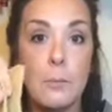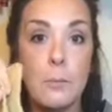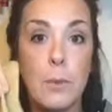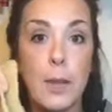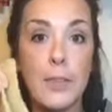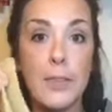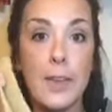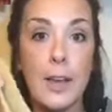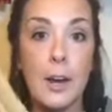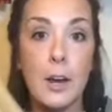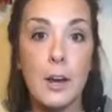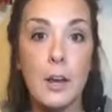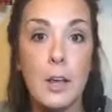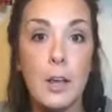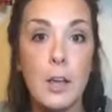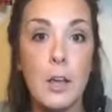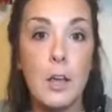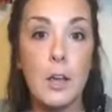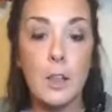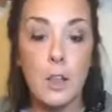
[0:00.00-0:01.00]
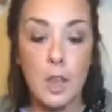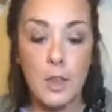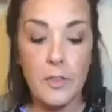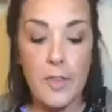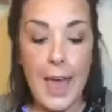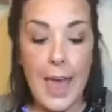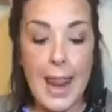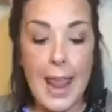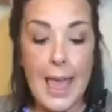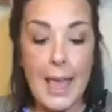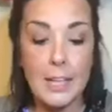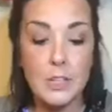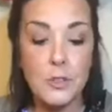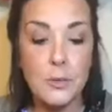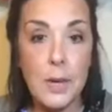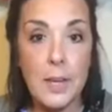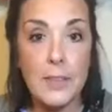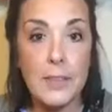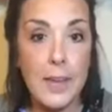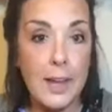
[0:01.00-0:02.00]
right there, along that edge
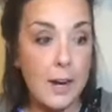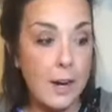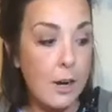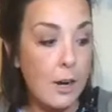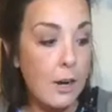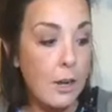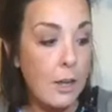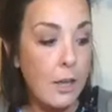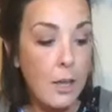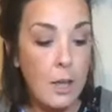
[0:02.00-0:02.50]
right there,